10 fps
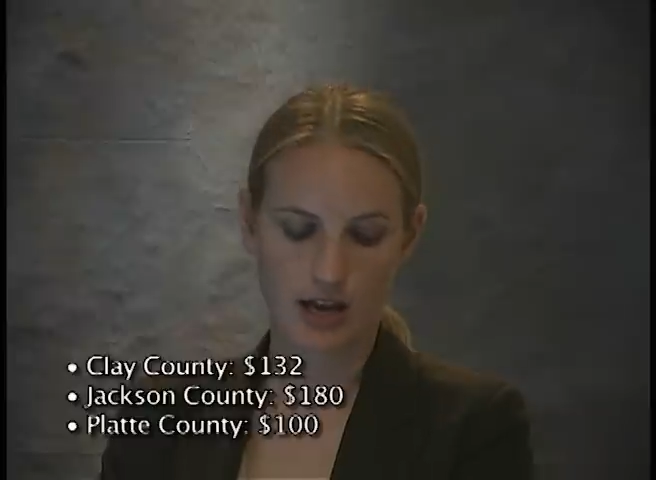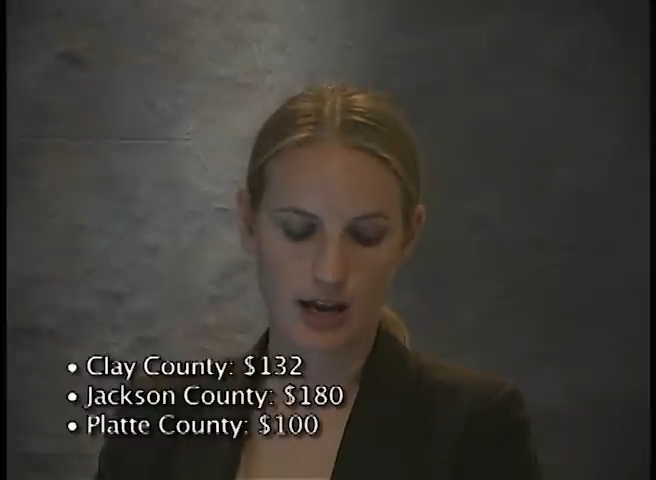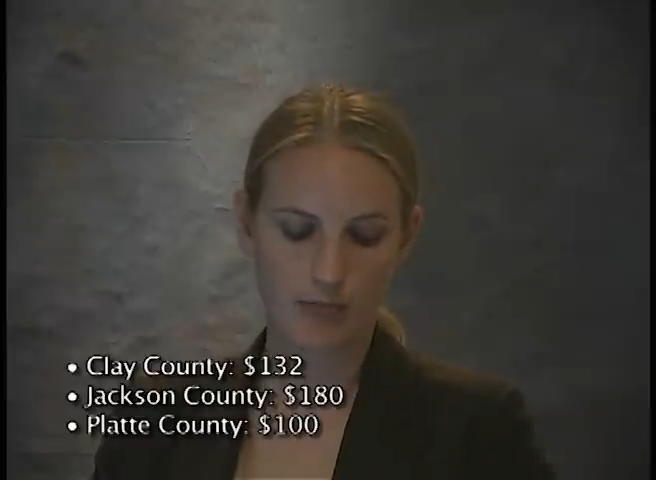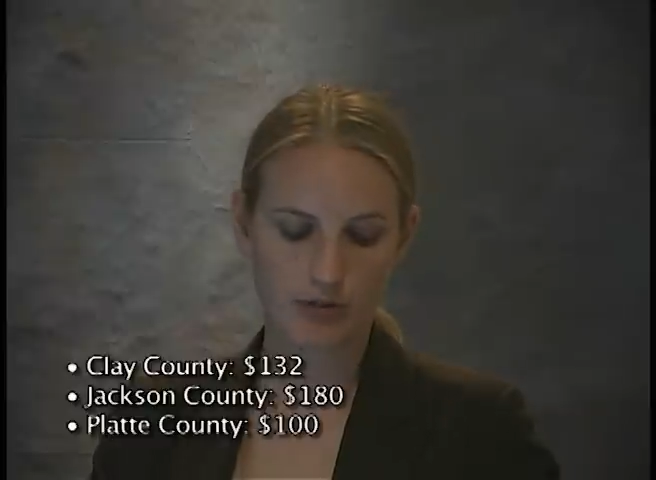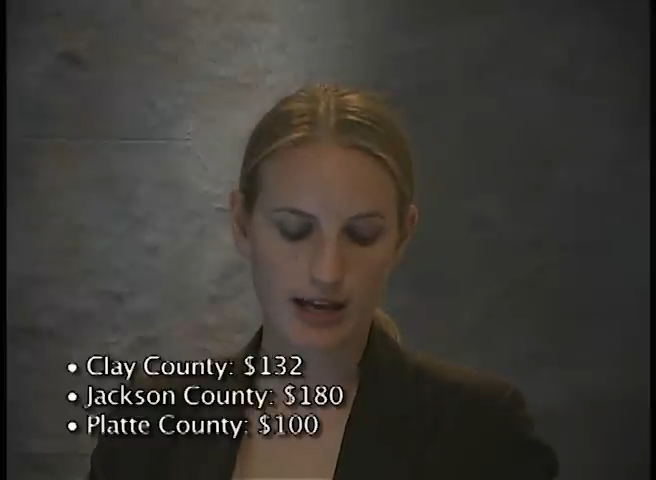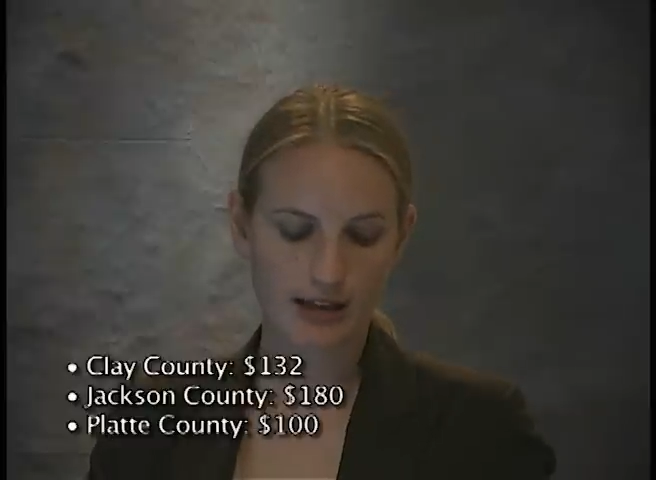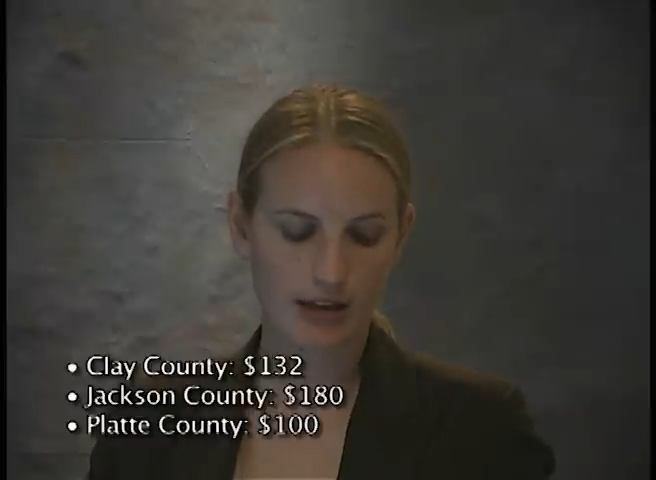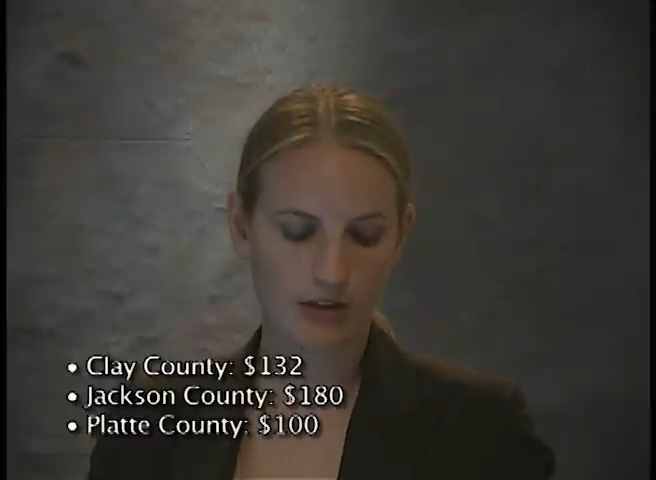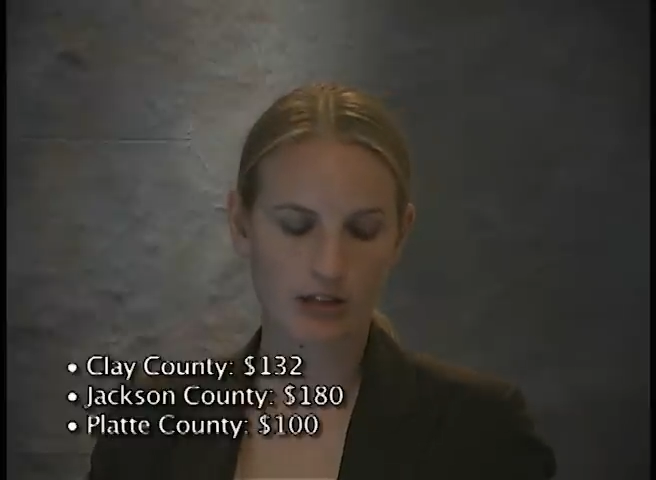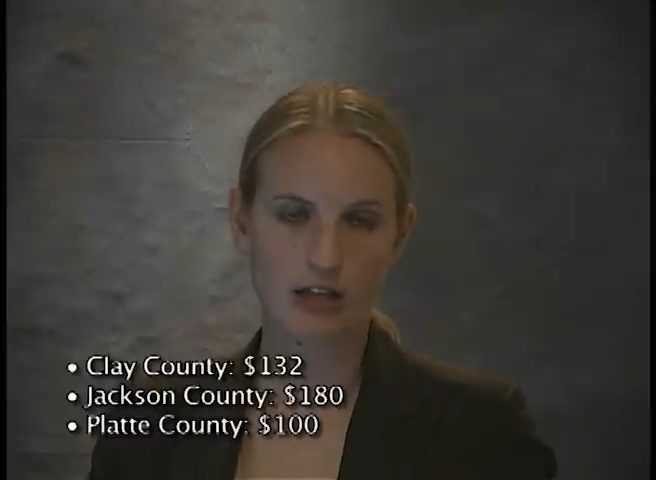and Platte
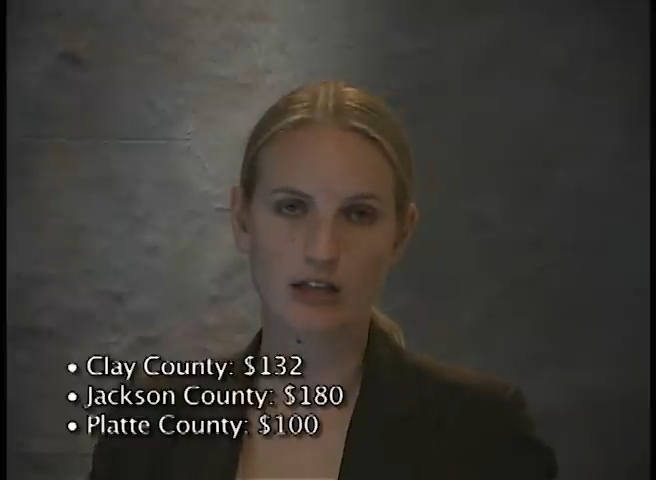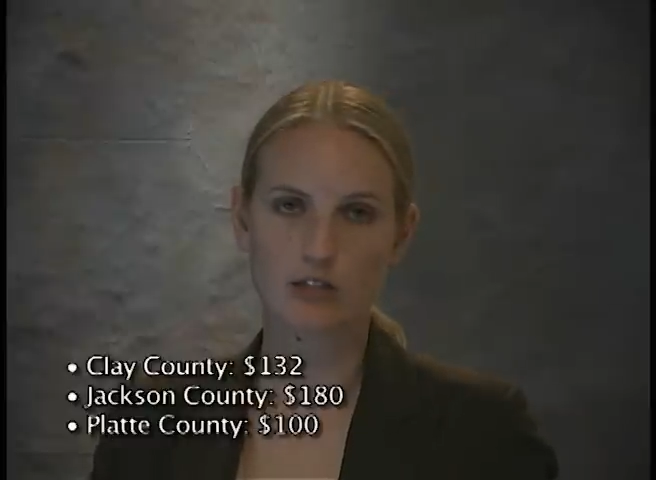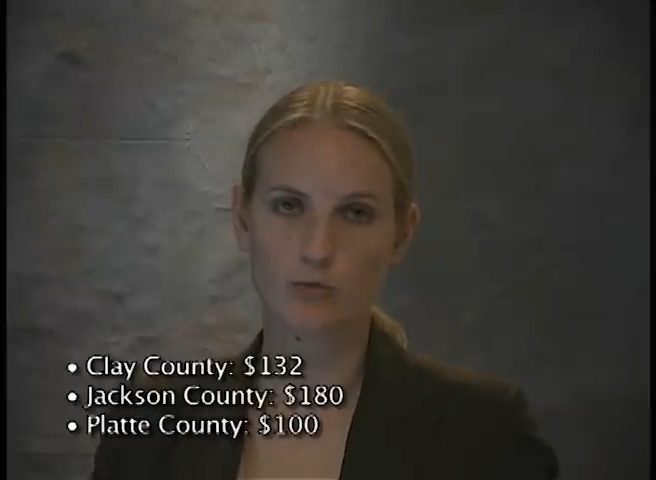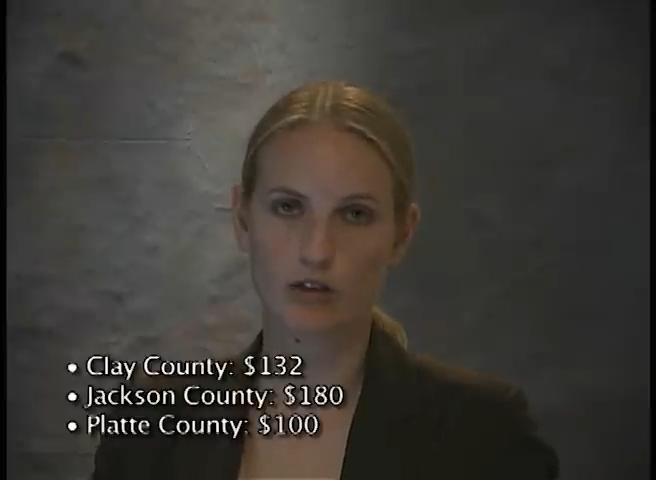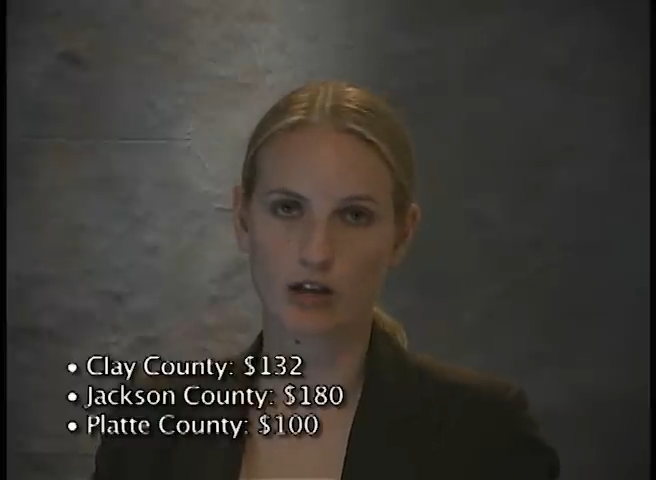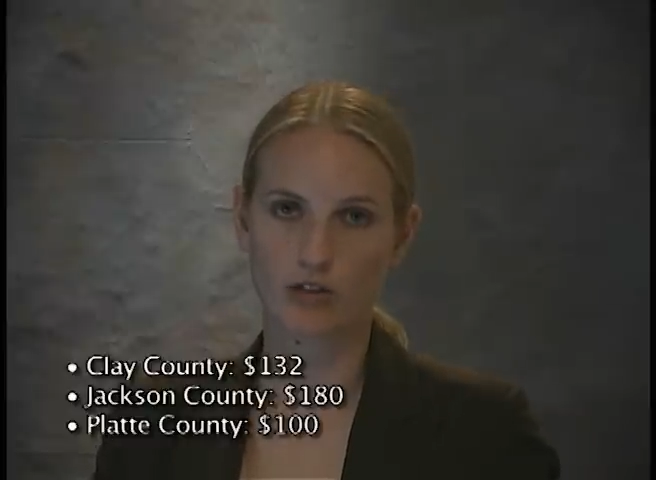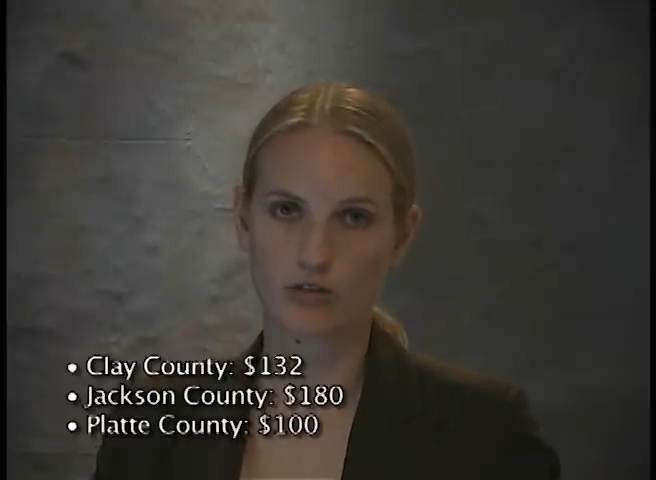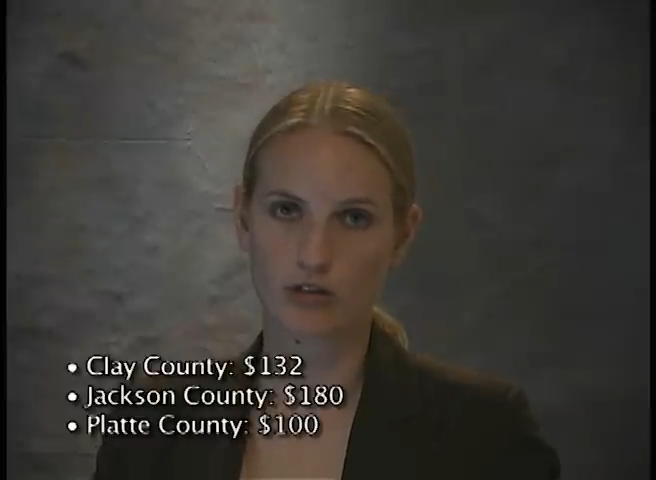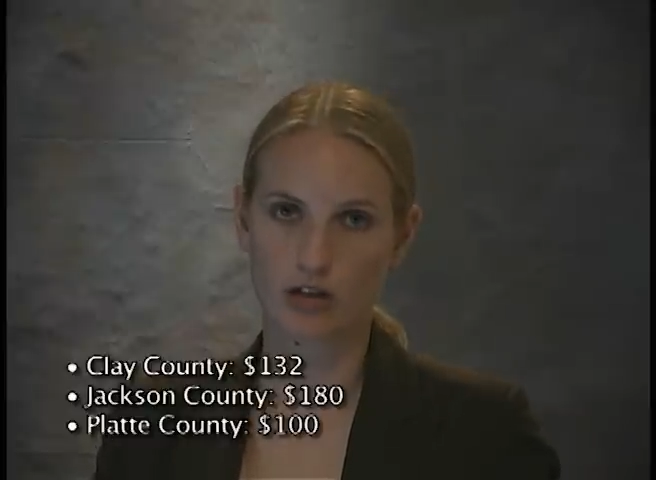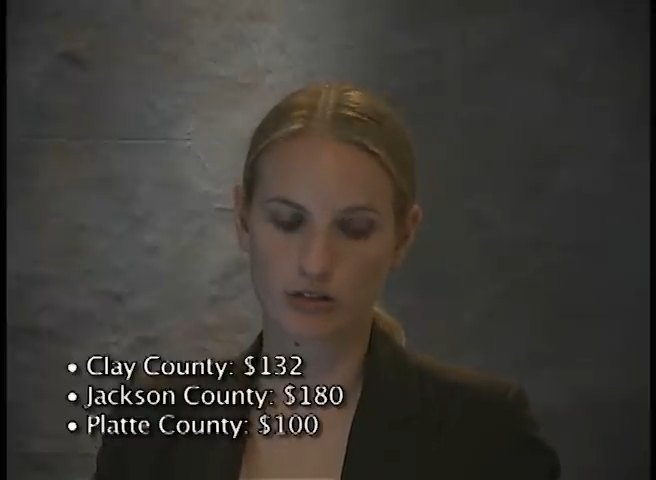County is
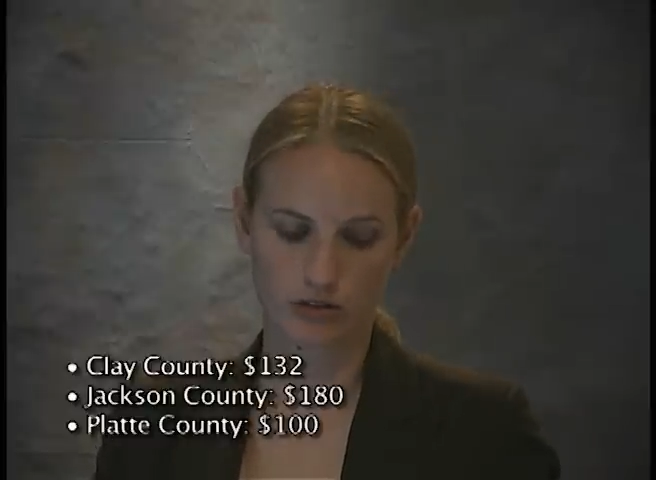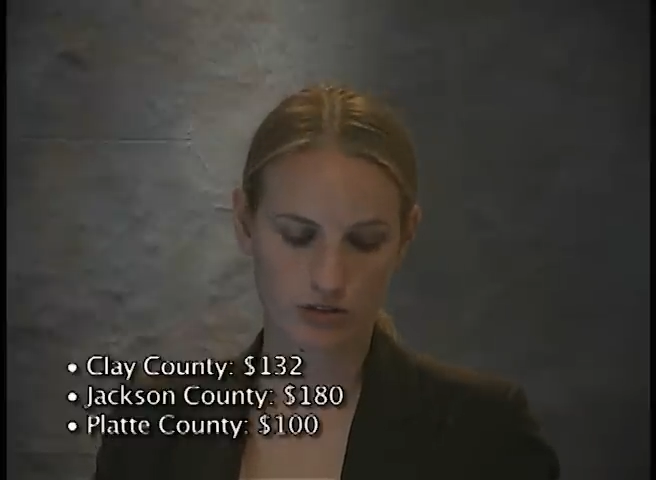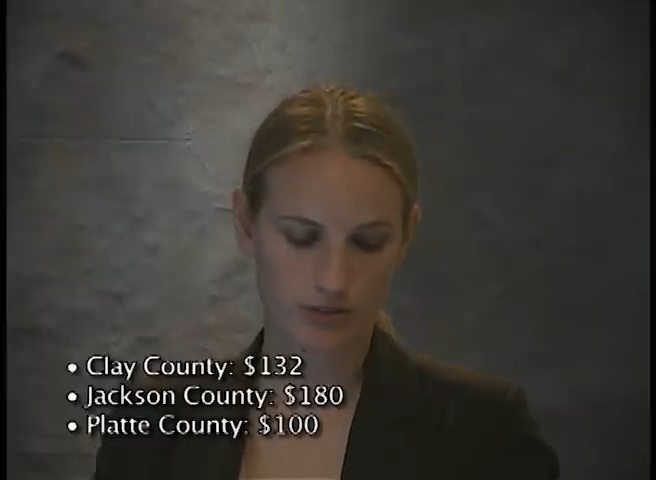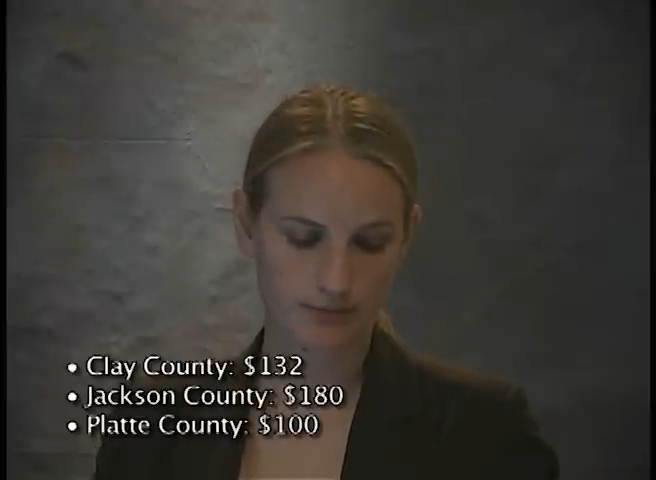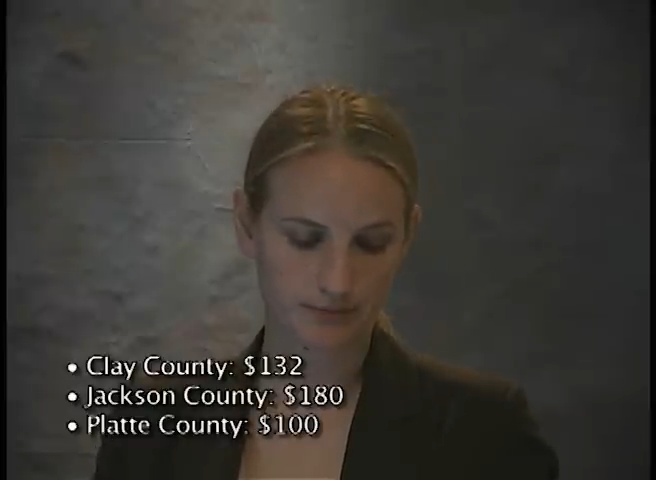$100.